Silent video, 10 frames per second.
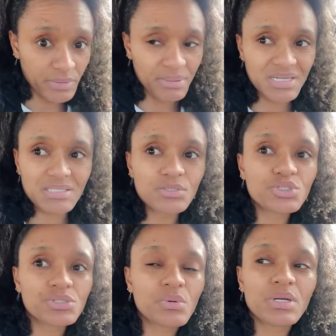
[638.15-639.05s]
but it's still
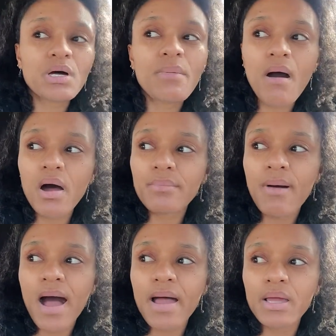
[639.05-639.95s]
showing up on
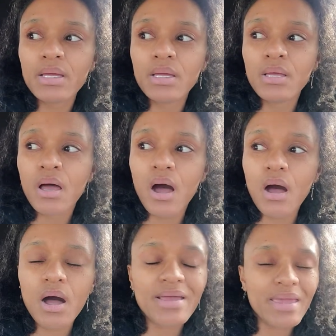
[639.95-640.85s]
my
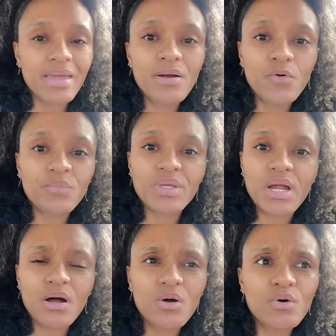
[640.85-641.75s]
account that I
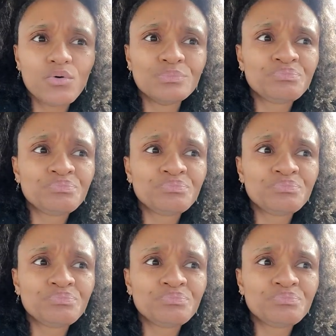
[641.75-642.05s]
owe.